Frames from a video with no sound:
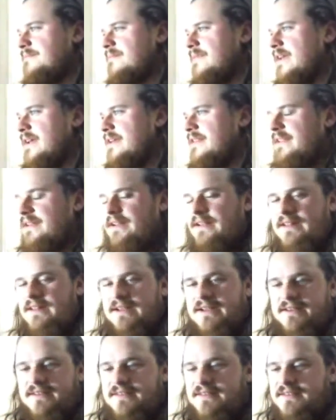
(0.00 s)
And then I
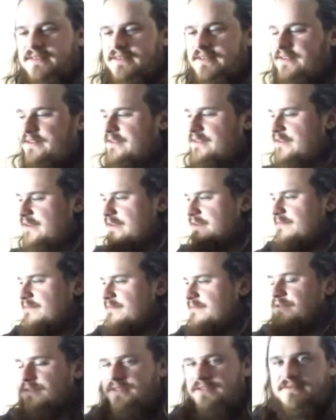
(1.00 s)
like to
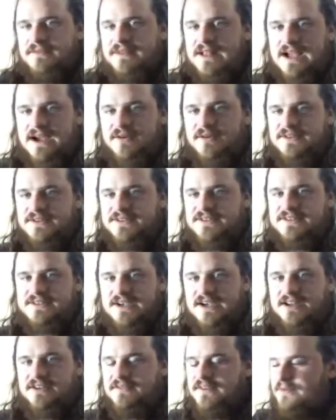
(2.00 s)
put the flowers
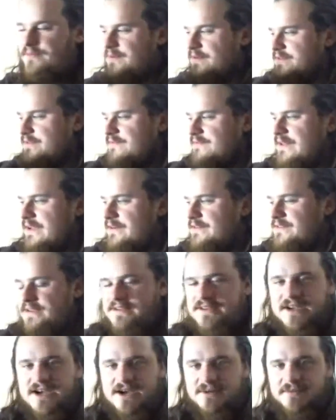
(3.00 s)
inside of it and put some flowers on
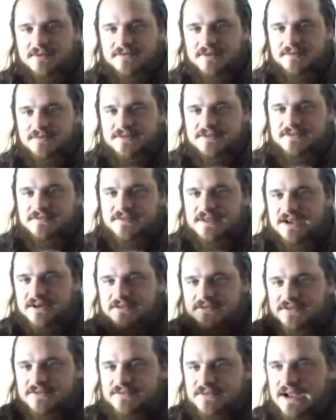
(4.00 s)
top of it, put some
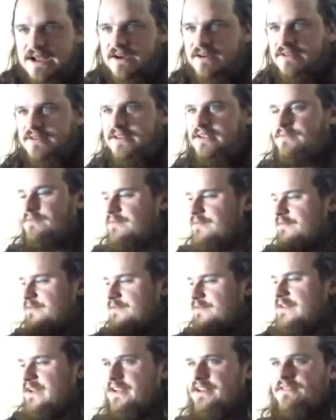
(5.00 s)
flowers around it,
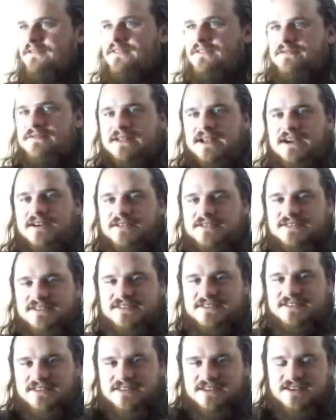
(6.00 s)
slide a few flowers
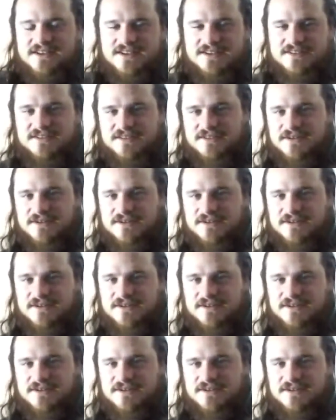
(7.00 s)
into the